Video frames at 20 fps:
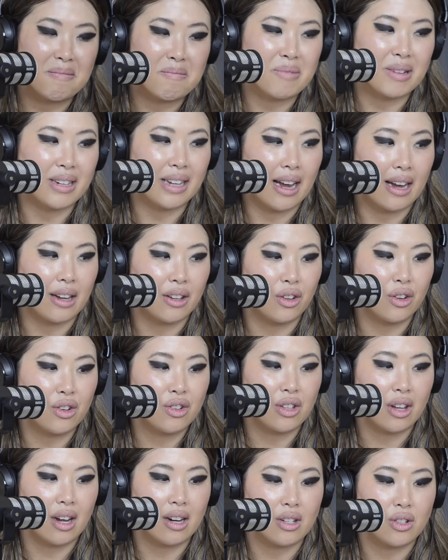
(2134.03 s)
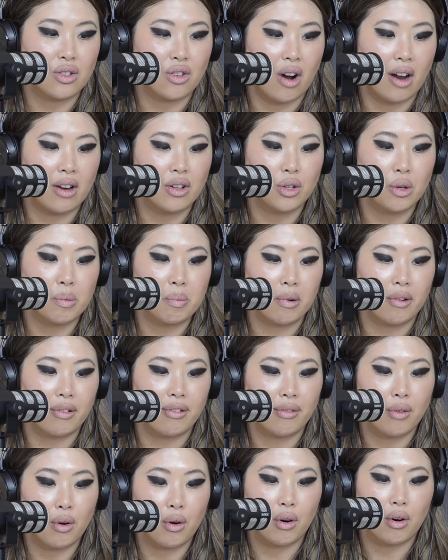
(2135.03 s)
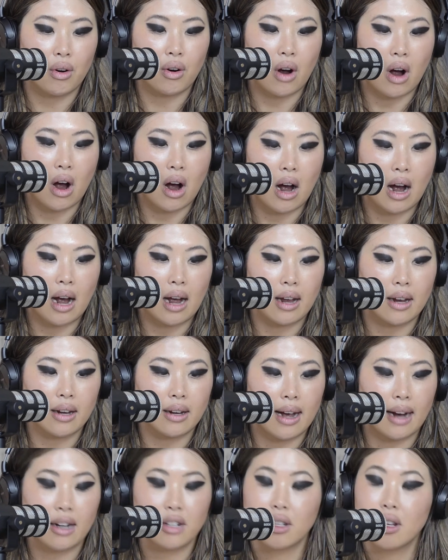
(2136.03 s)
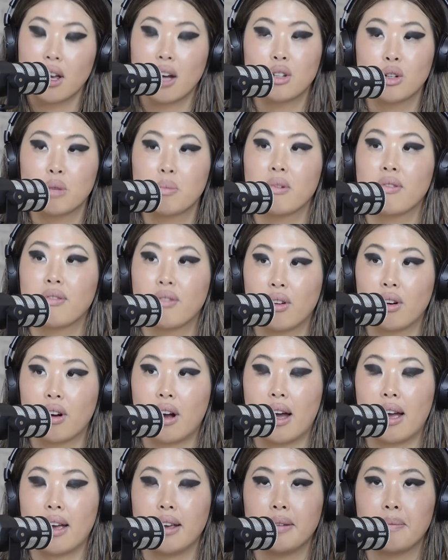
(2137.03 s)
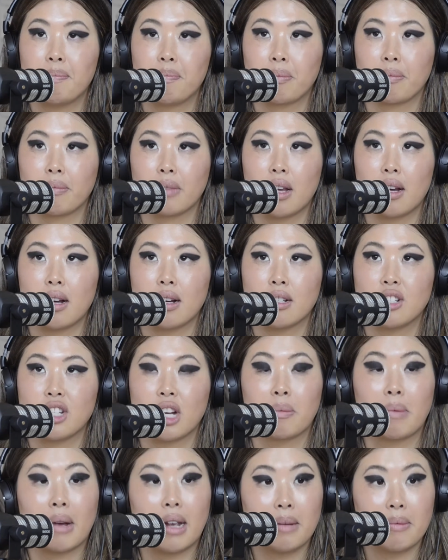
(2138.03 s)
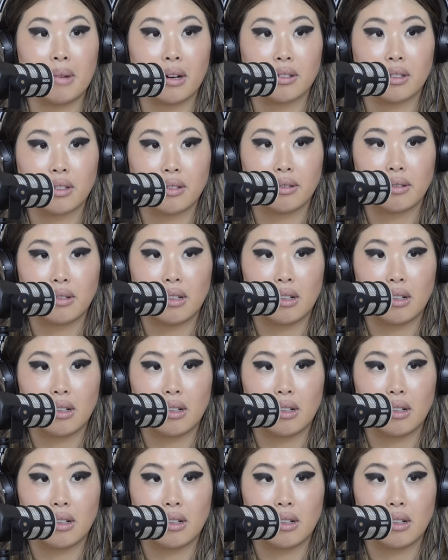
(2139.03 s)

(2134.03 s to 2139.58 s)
But yeah, usually I just try and do it before I do it before I check my emails.